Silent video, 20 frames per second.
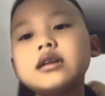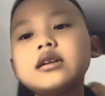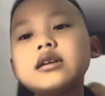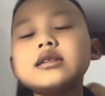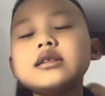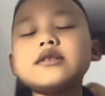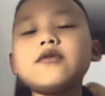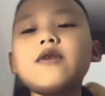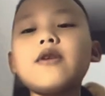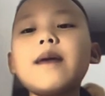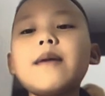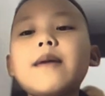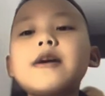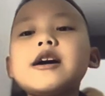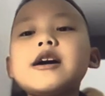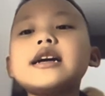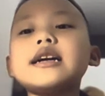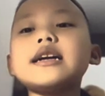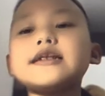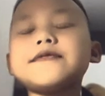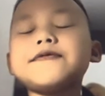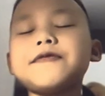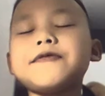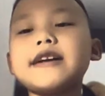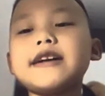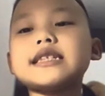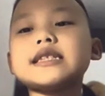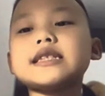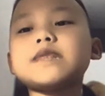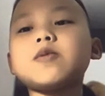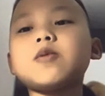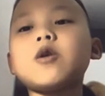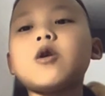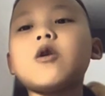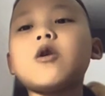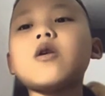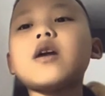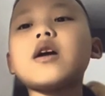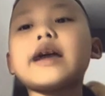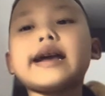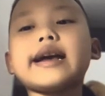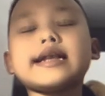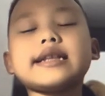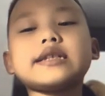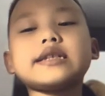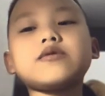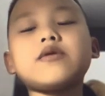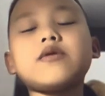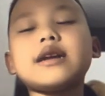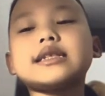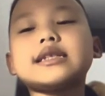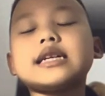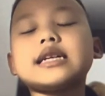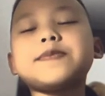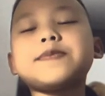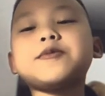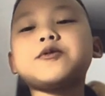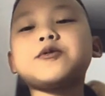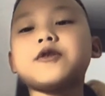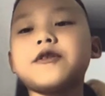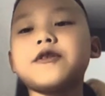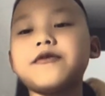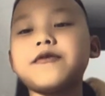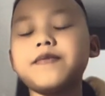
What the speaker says: The rubber is flexible and waterproof.